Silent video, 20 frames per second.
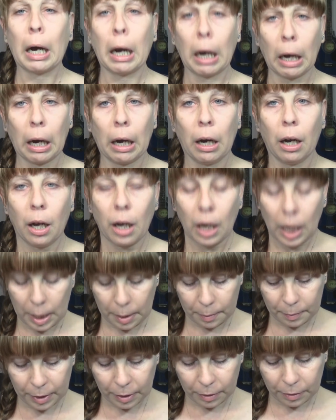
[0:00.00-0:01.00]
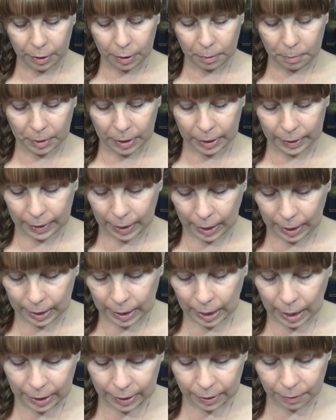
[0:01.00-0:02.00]
I am so super
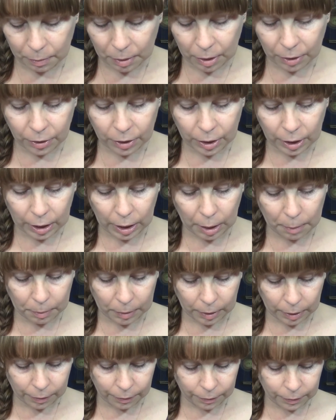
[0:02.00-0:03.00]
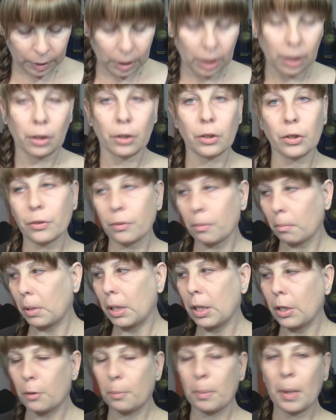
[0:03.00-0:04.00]
excited. I swatched a couple of colors from
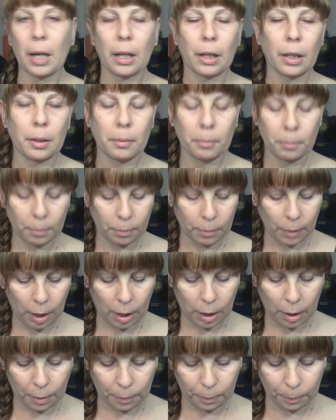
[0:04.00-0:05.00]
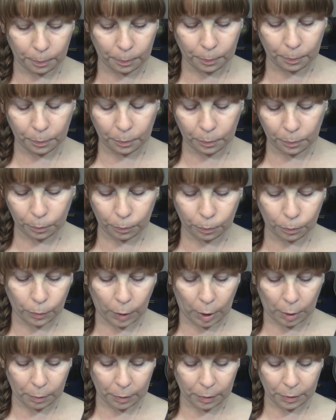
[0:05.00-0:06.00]
each palette
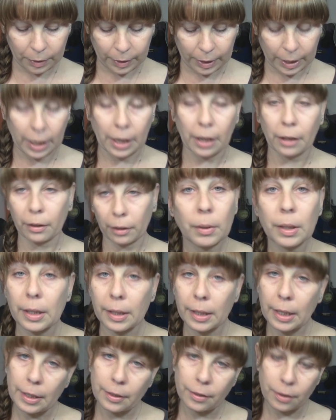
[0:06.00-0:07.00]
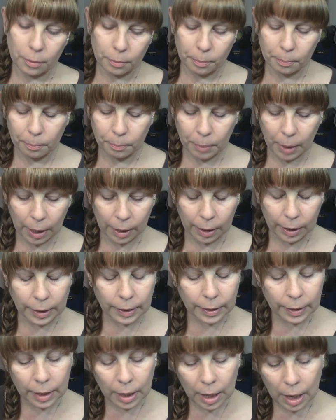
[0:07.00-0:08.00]
while we were there with the tester
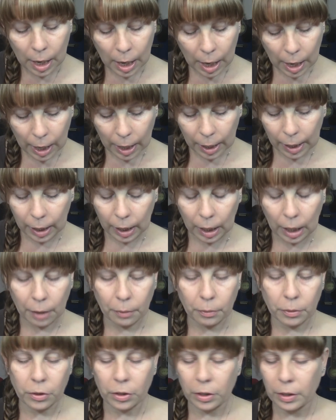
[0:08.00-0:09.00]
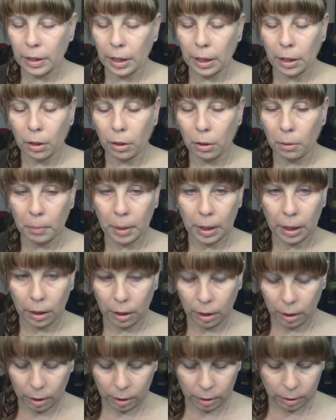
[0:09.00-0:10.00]
palettes. And I was just like, oh my
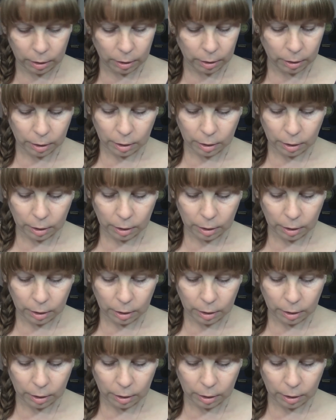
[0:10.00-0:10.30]
god,